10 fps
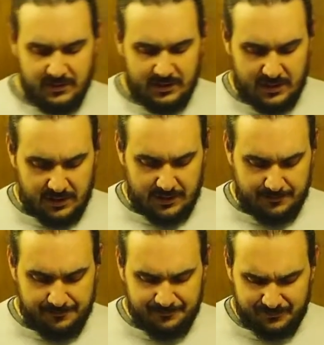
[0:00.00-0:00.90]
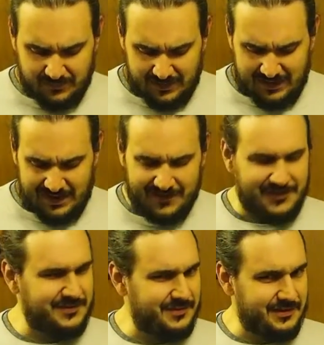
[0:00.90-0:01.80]
Um, and
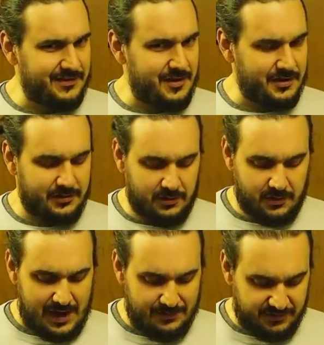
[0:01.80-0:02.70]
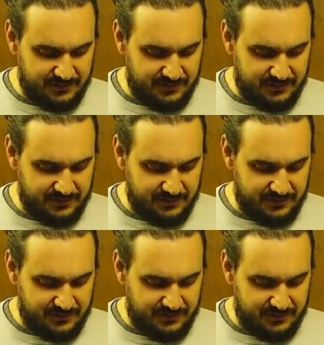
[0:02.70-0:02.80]
that's that's not a good option.